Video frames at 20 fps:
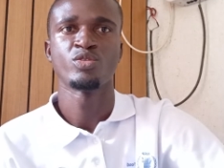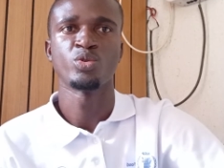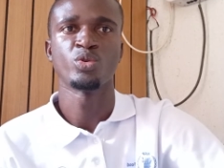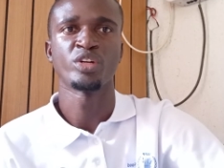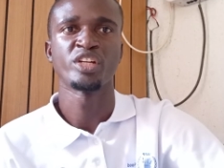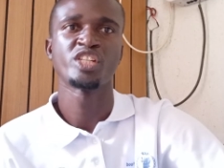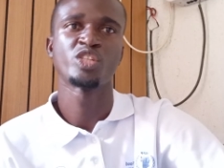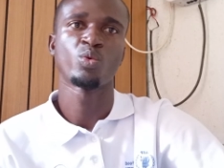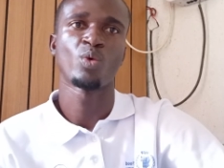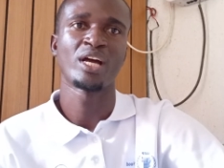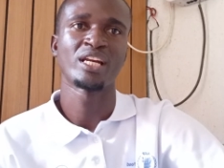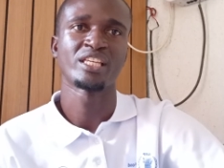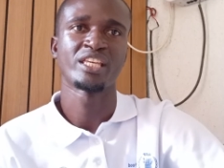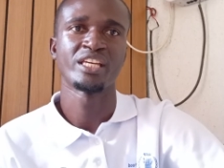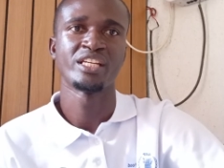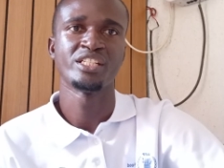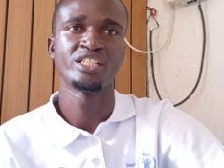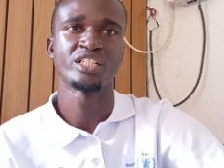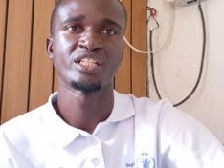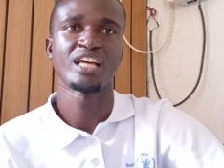to reach 1
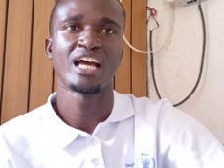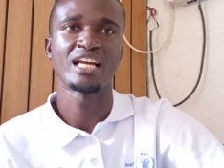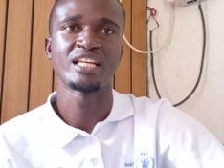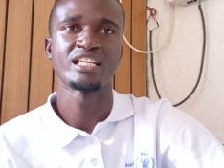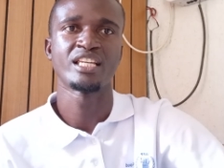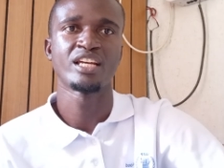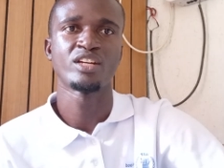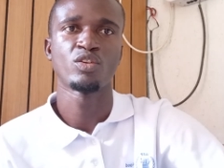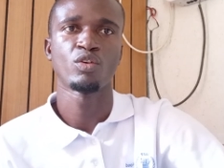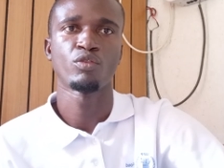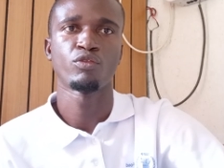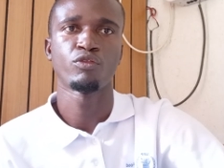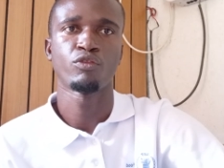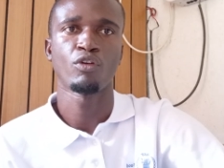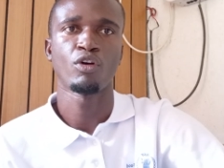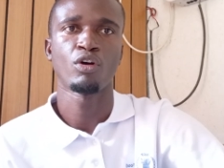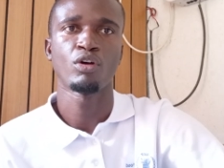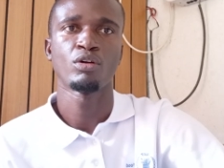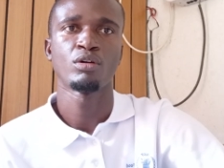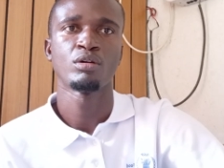kg at the end of
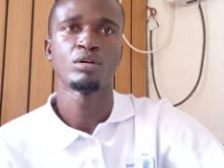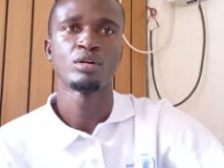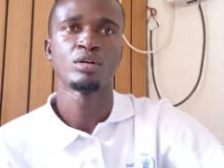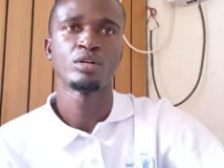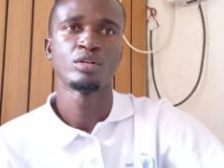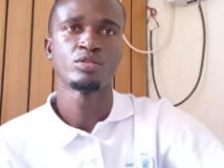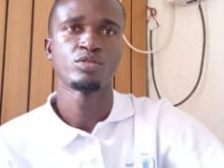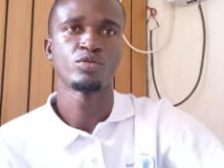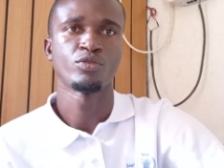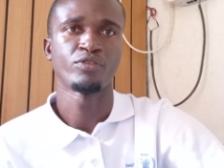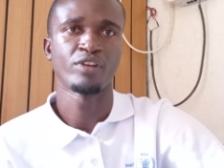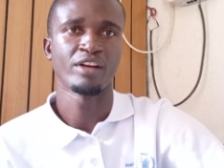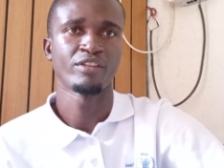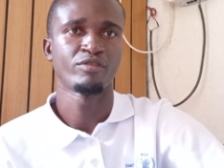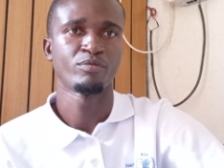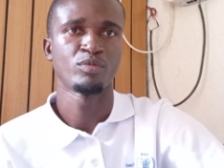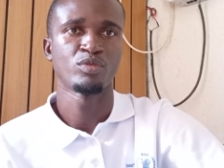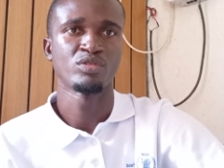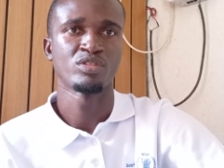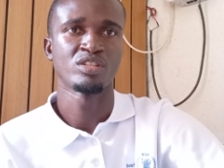4 to
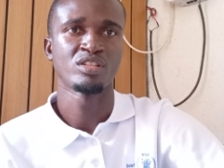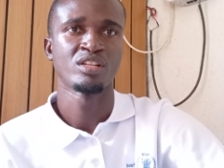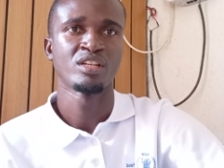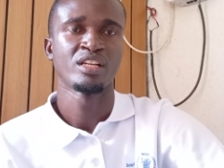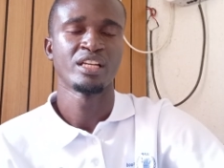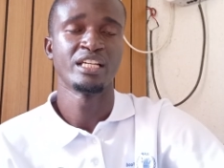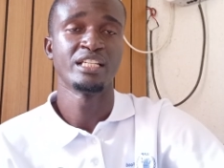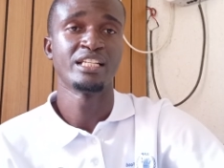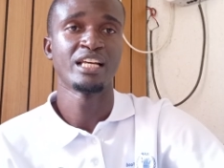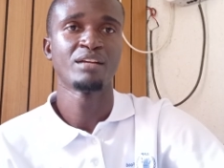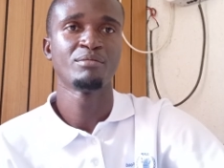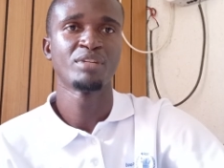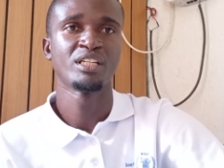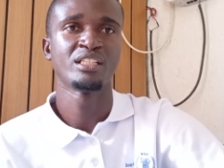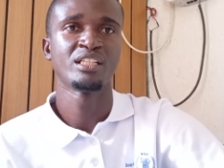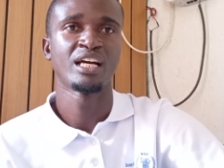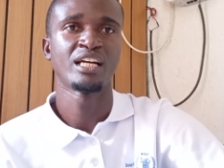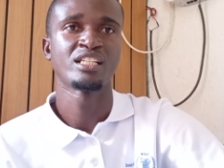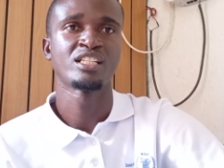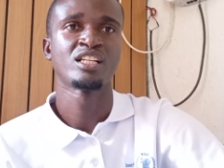5 months, it then
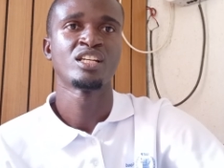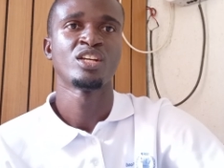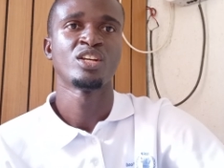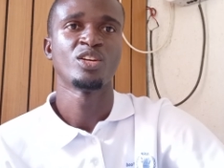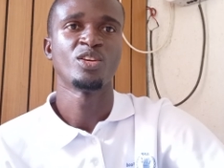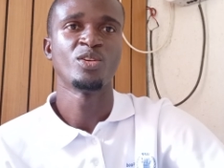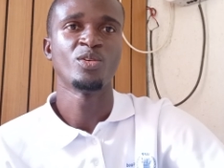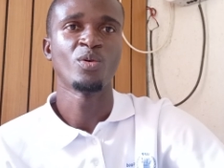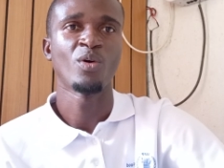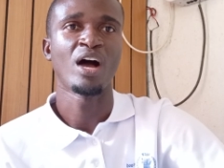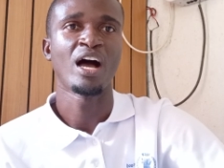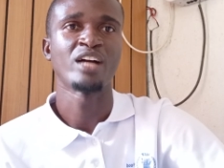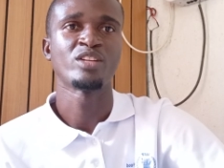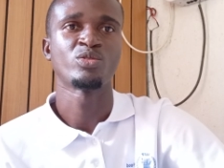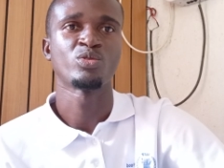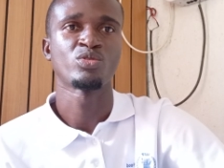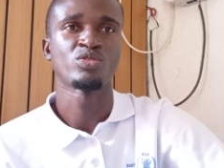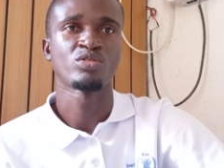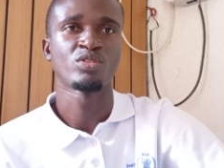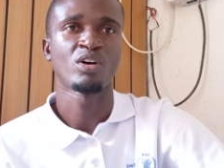means that you
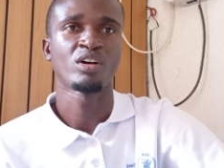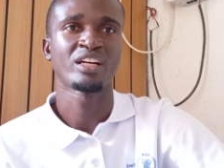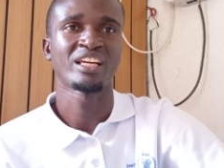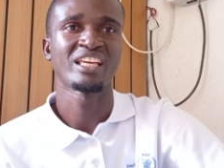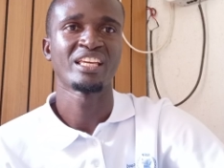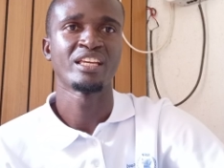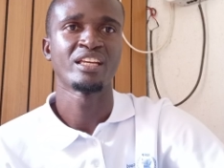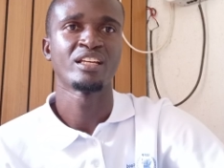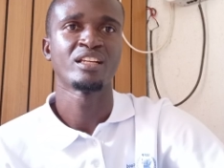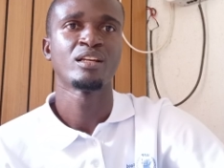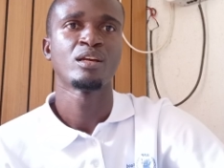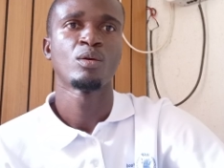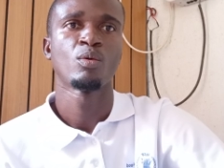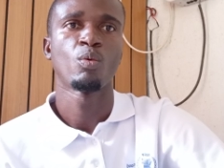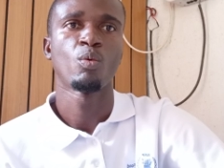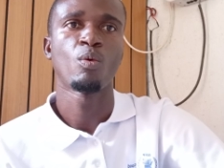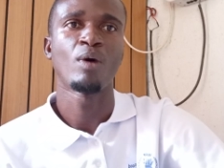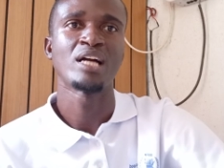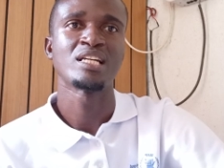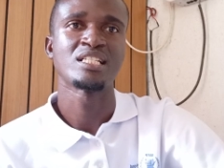are to stock in
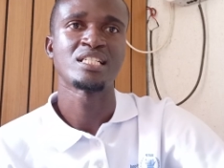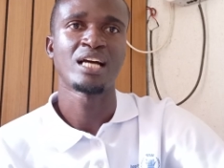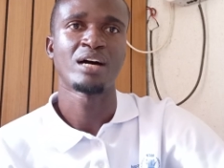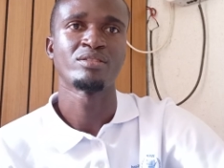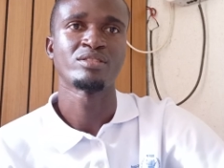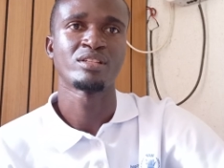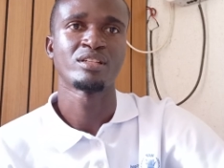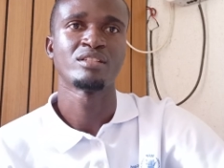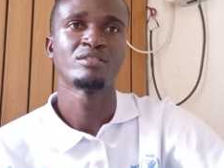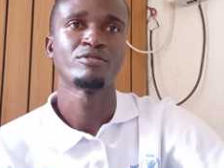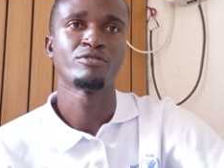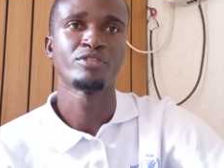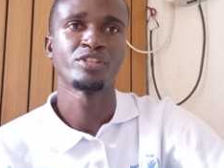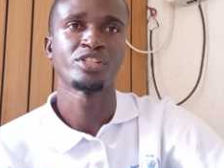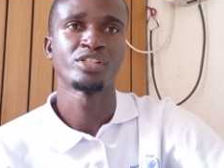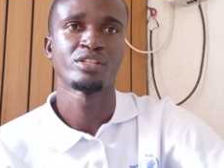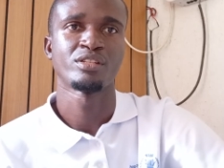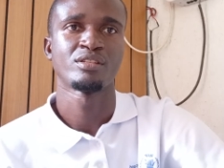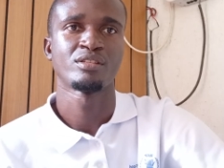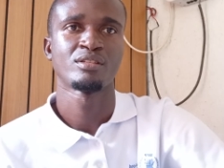1,000
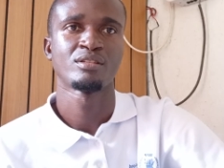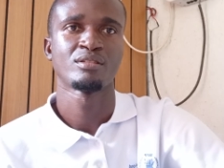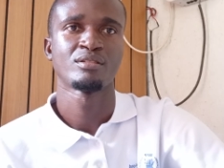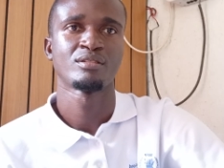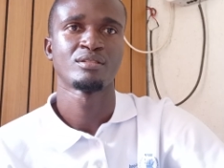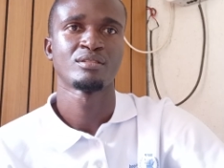fishes.